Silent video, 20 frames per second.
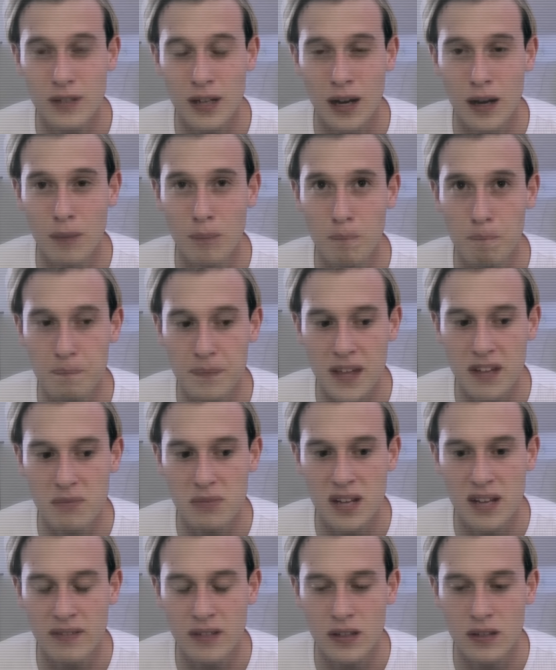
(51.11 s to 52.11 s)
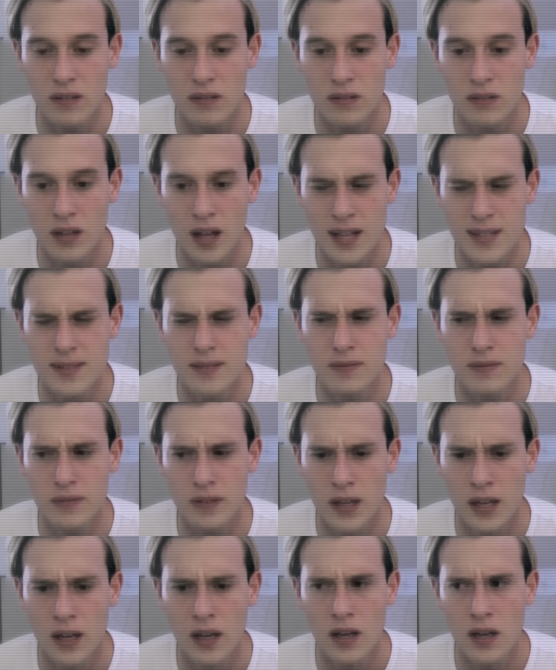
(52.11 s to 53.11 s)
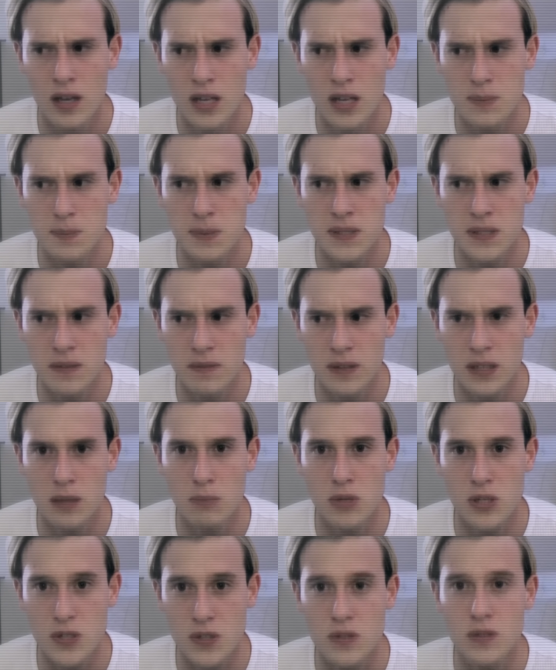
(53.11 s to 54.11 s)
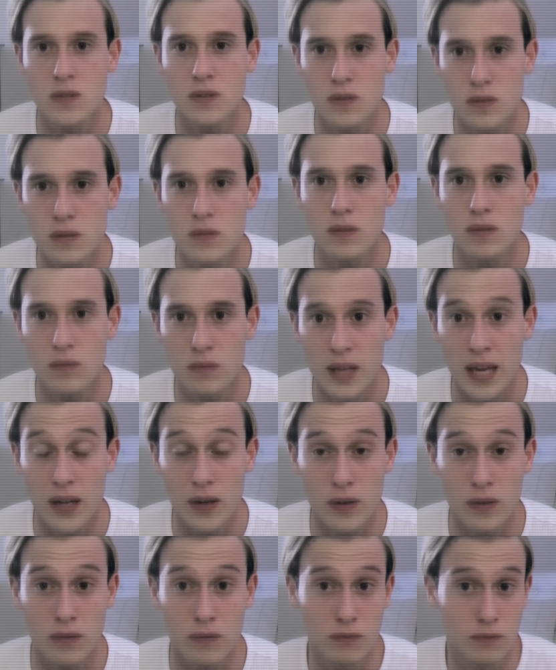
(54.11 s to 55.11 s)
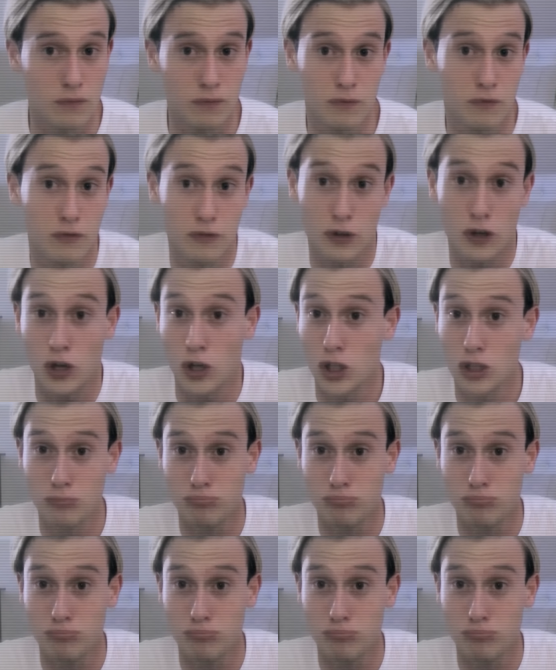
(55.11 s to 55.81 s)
I've been having lots of specific images catered for